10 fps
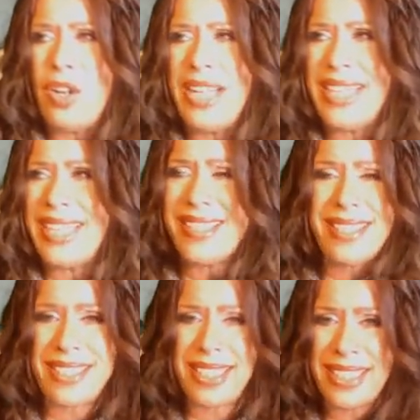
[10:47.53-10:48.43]
It is
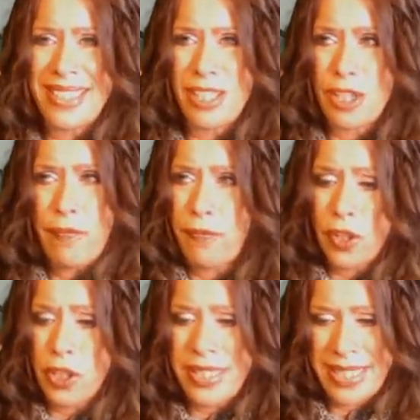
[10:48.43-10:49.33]
the
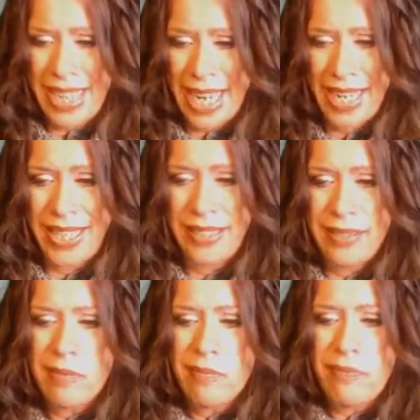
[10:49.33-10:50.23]
first day
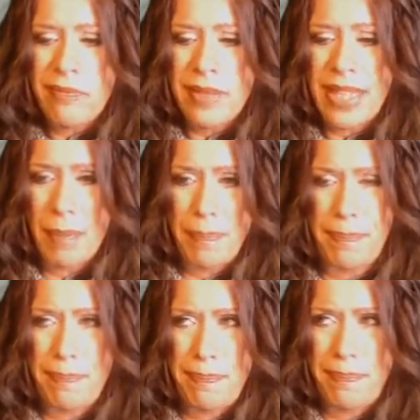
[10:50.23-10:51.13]
that
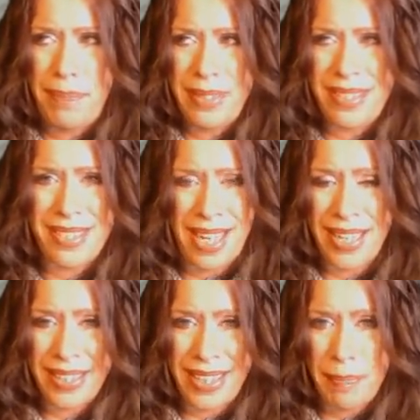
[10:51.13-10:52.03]
Scott
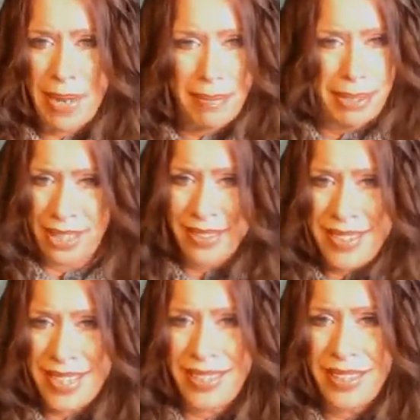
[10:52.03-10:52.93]
that Bobby
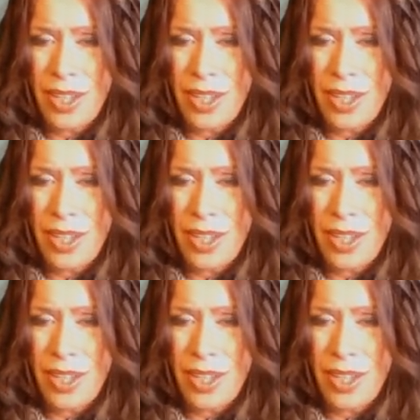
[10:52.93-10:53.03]
hunted.